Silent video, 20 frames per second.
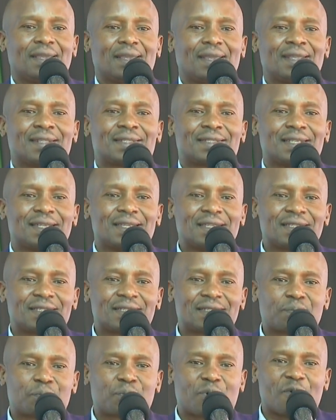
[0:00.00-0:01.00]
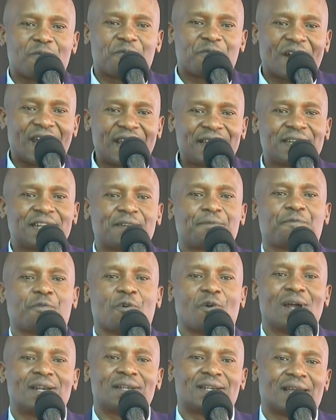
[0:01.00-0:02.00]
It is provided
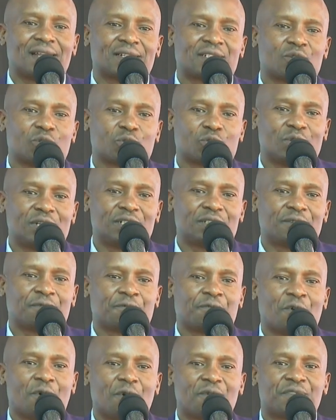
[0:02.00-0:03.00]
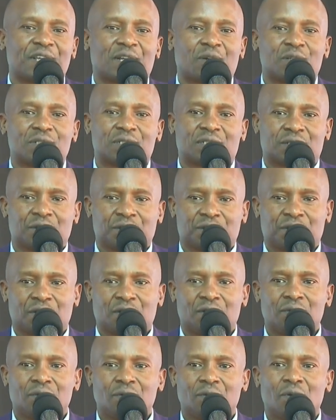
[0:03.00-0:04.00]
for under Article 24 of the
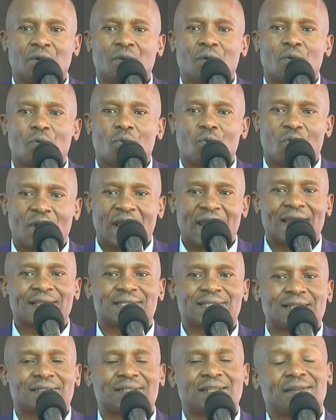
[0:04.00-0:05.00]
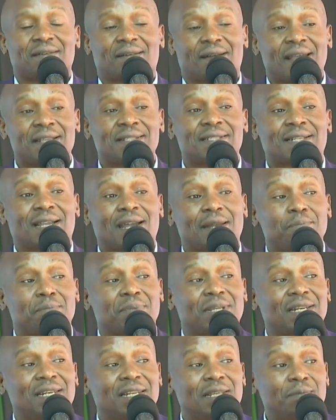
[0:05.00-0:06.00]
Constitution, where certain rights can
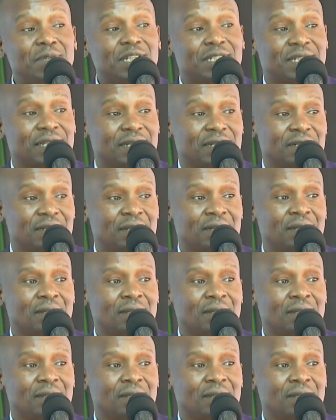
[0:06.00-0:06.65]
be limited